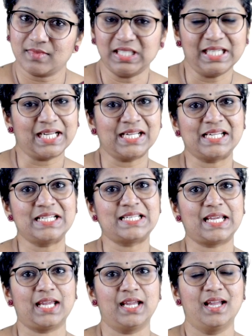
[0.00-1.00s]
Like I can
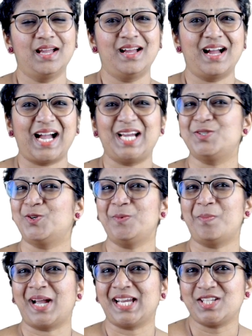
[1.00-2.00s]
say, I
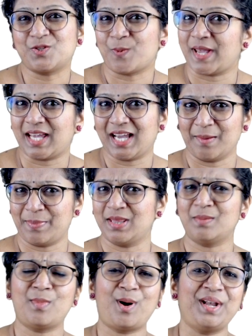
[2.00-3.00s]
don't mind waking up in
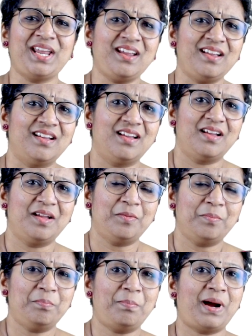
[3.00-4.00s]
the morning,
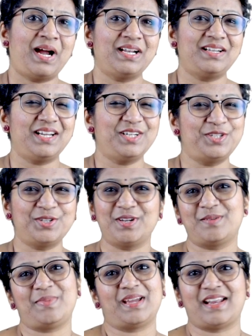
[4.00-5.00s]
but it
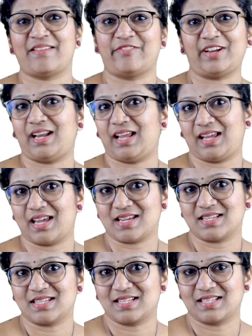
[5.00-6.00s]
shouldn't be an everyday
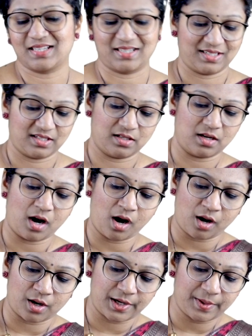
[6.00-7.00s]
case.
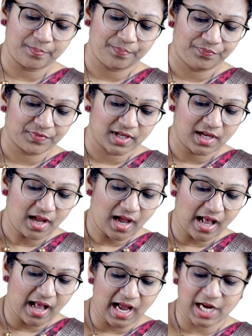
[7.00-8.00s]
Or,
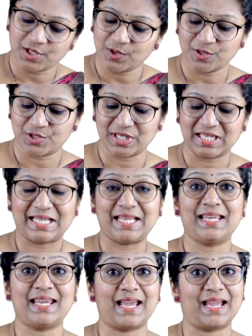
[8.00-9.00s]
I don't really
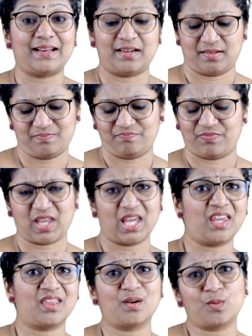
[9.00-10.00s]
care
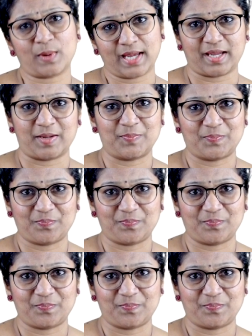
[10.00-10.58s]
either way.